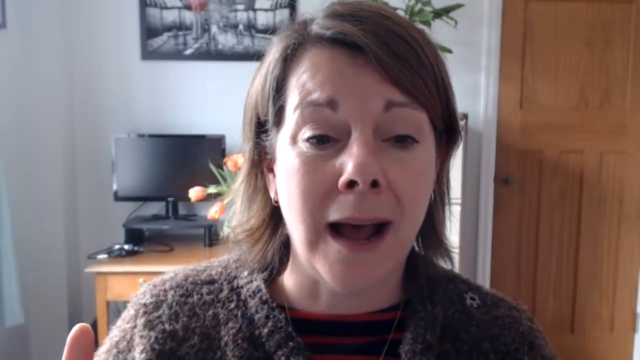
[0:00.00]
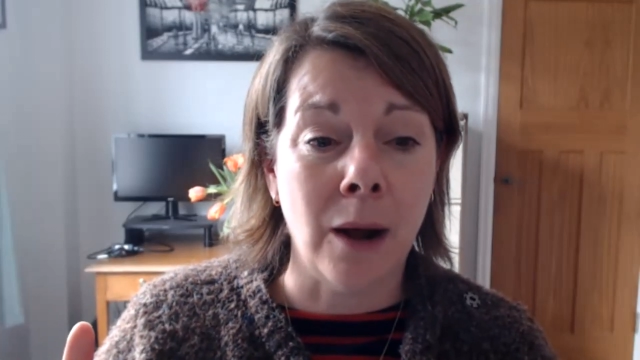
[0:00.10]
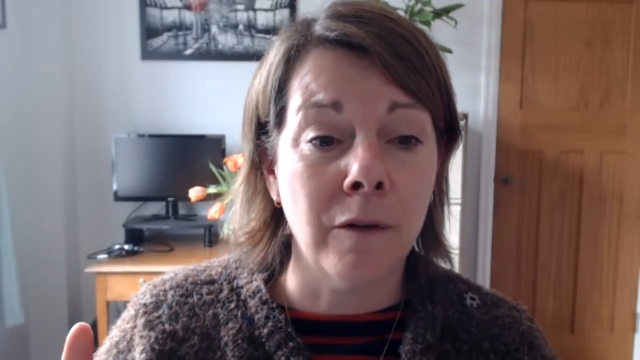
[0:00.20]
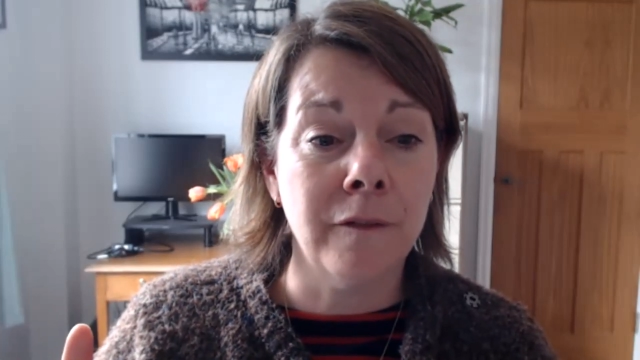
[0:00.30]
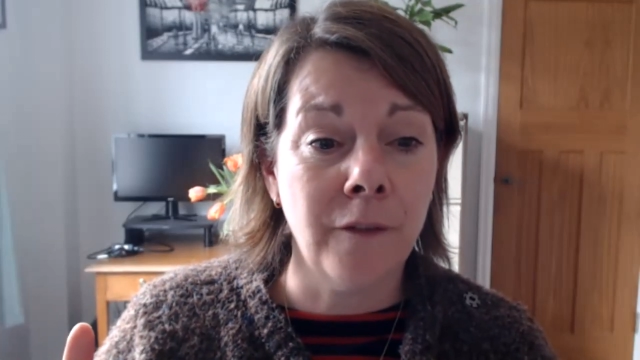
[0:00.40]

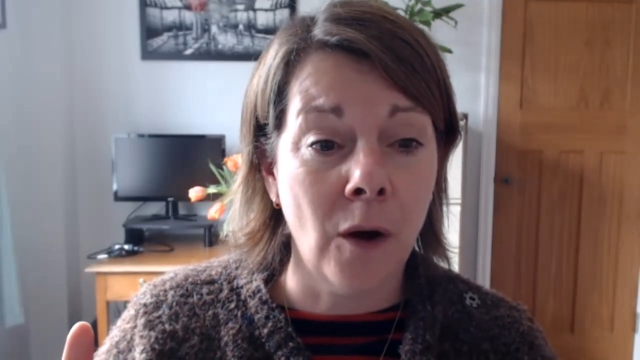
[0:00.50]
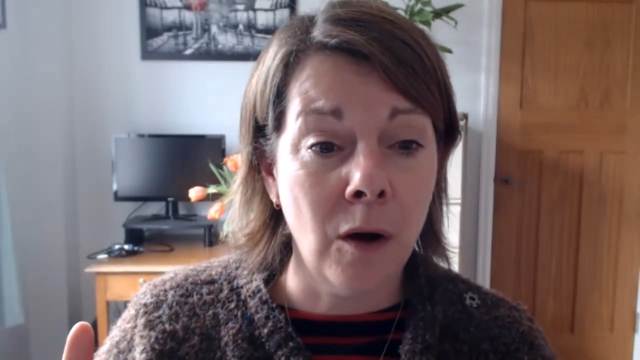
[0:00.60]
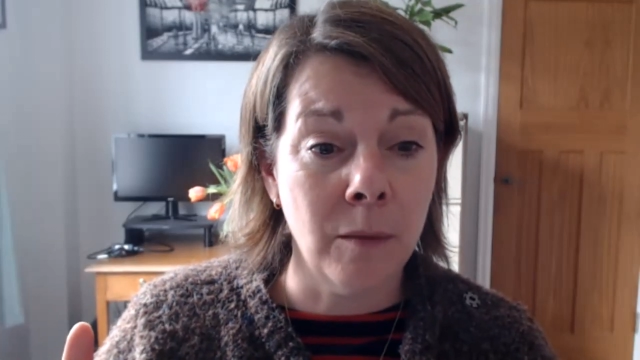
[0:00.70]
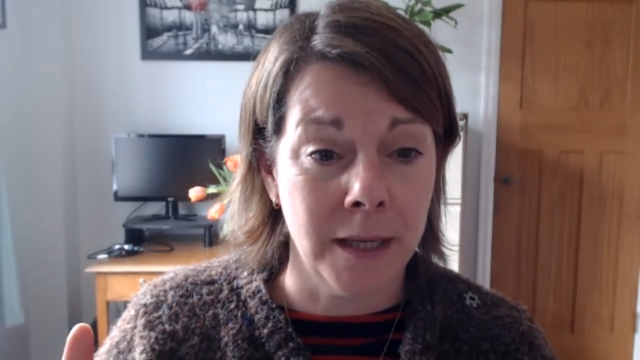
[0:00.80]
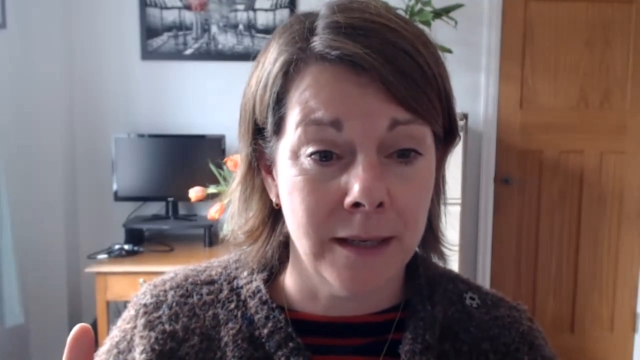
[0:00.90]
our
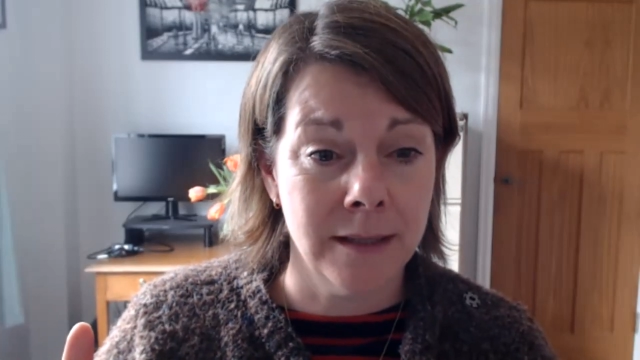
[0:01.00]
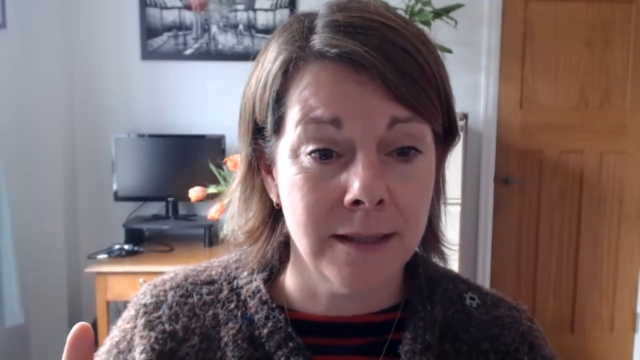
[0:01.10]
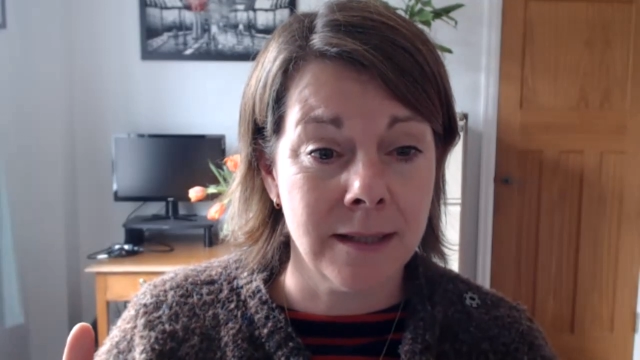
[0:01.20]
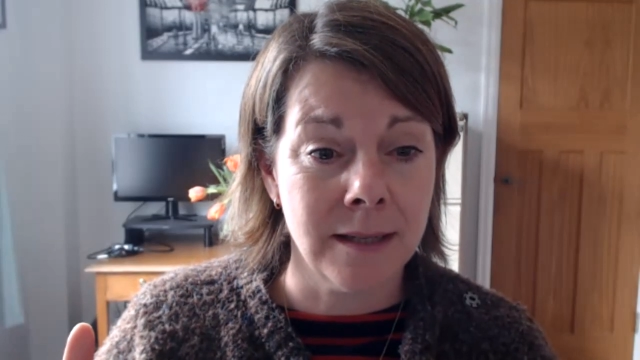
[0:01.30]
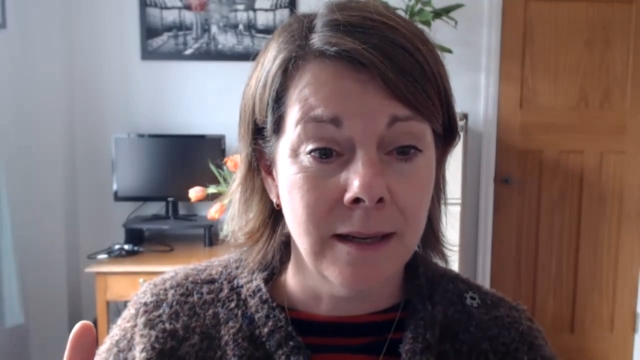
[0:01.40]

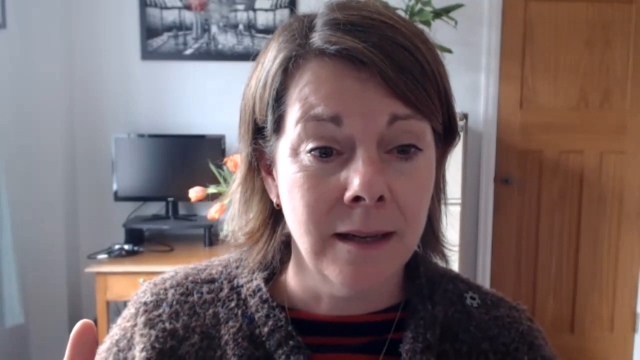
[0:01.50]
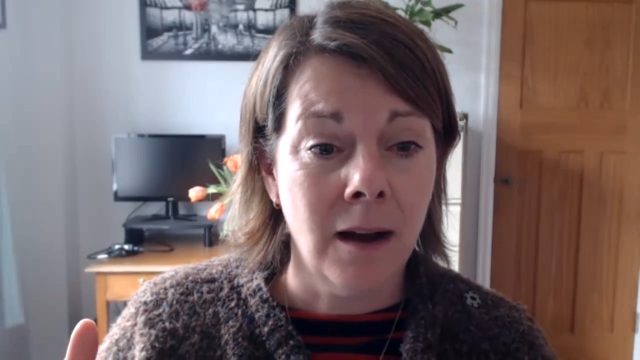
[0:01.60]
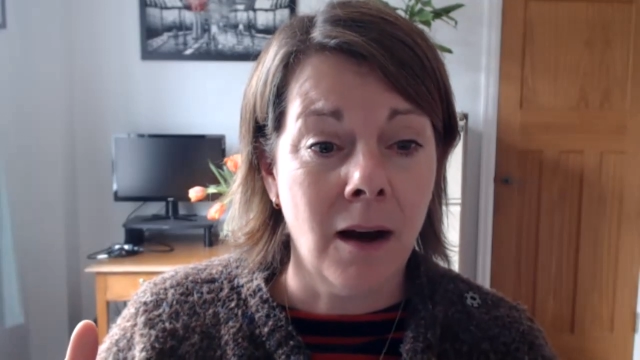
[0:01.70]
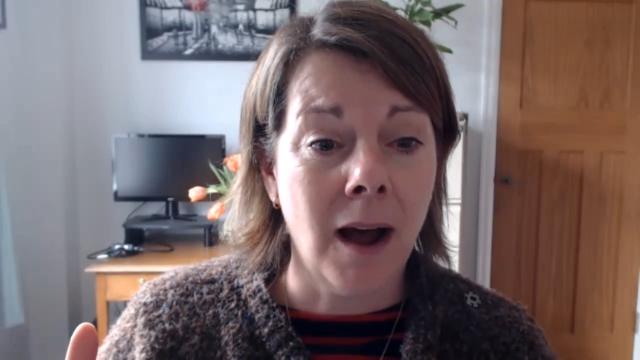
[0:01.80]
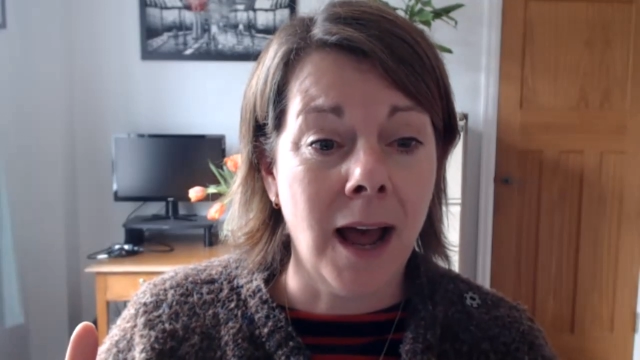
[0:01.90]
farmers
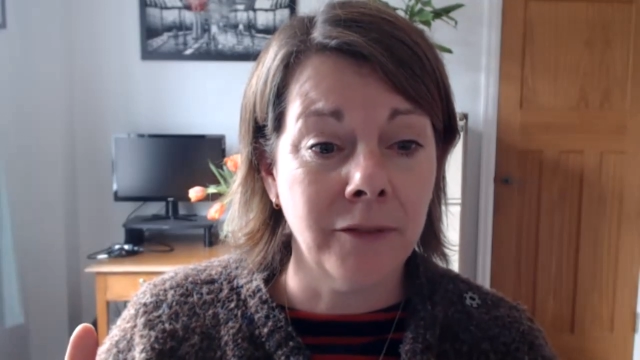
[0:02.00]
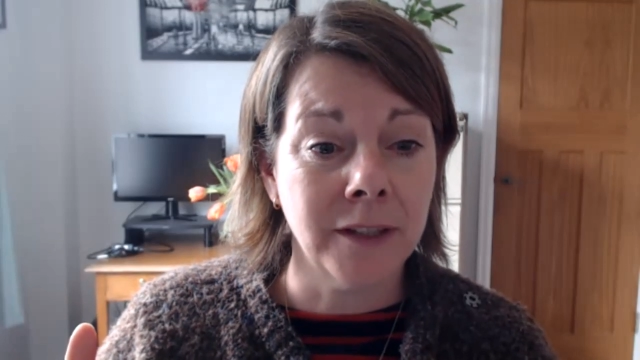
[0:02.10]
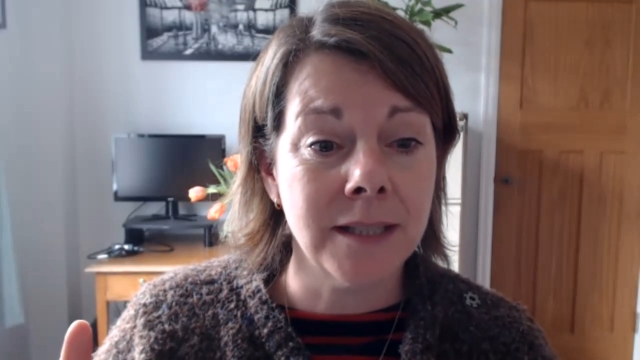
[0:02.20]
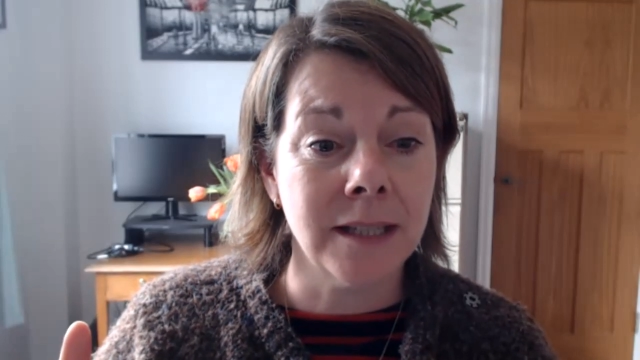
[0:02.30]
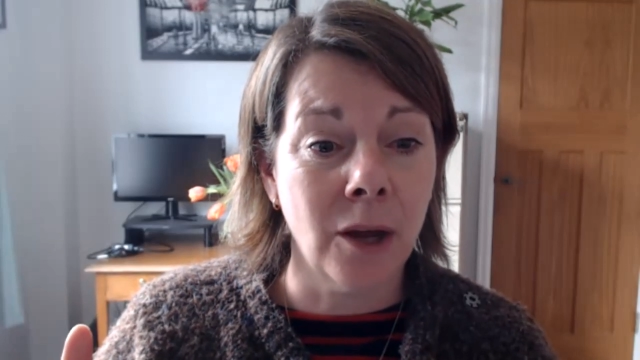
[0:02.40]
are
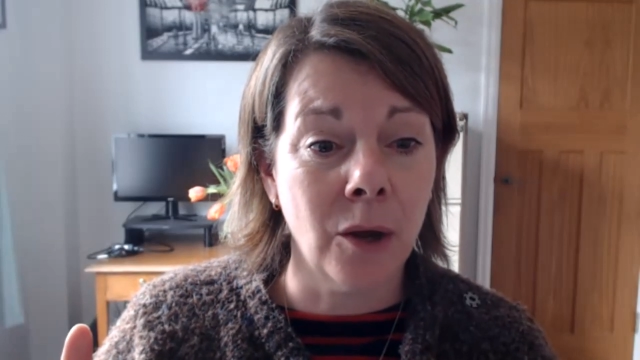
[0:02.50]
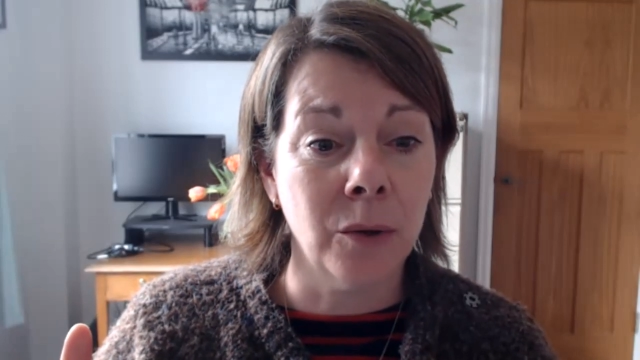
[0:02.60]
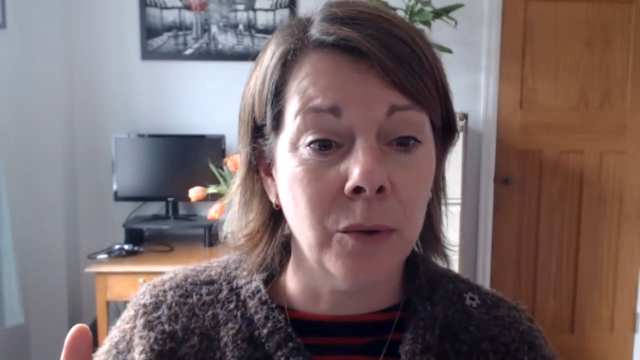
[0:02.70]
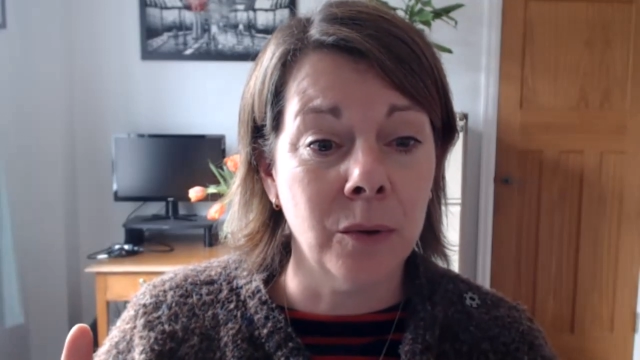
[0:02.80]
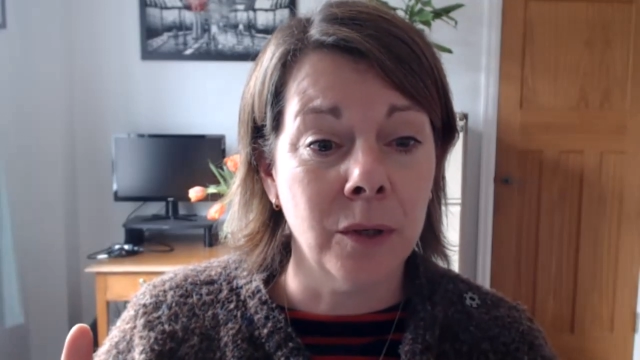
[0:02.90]
having to
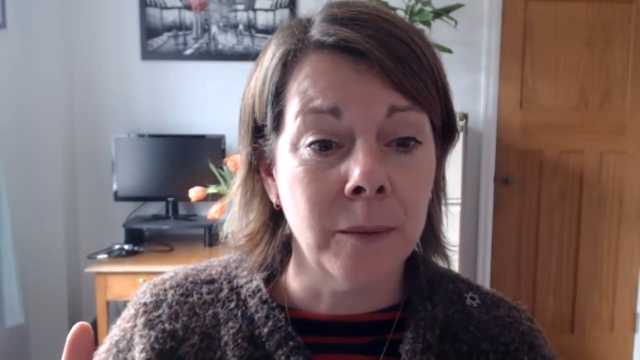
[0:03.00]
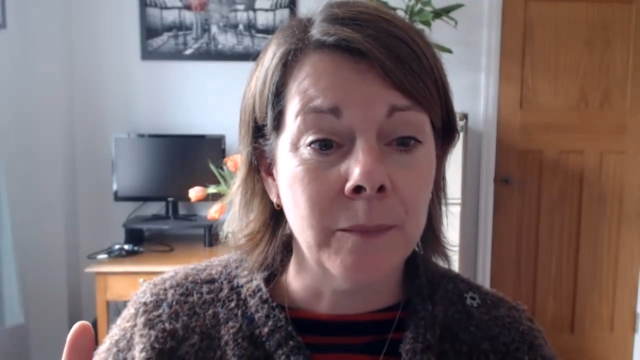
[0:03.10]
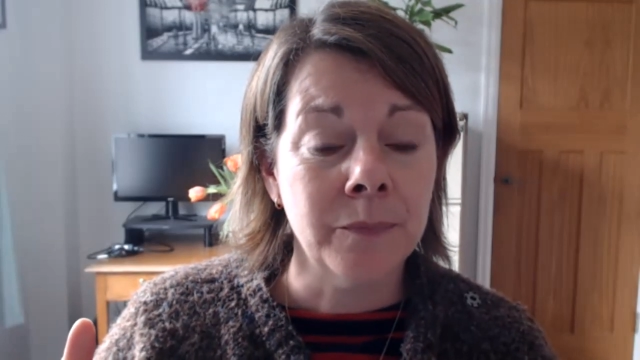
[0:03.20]
go